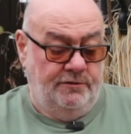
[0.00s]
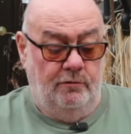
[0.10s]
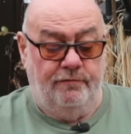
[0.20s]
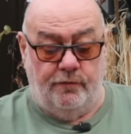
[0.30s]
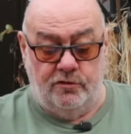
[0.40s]

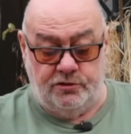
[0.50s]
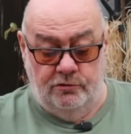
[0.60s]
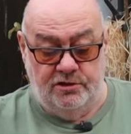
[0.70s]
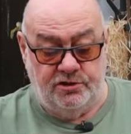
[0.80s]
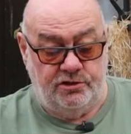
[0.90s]
No first
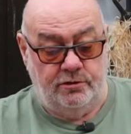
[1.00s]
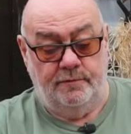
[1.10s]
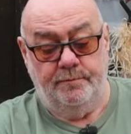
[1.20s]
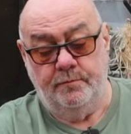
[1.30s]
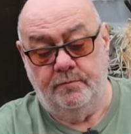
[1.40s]
herders this year.
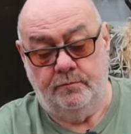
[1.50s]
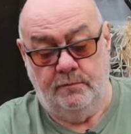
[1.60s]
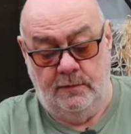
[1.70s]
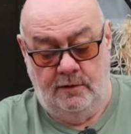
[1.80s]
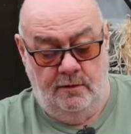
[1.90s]

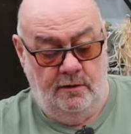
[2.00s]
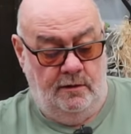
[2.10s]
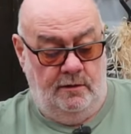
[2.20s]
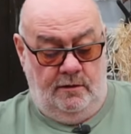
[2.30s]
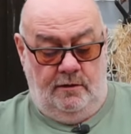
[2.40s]

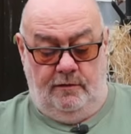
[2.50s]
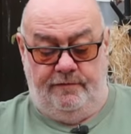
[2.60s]
I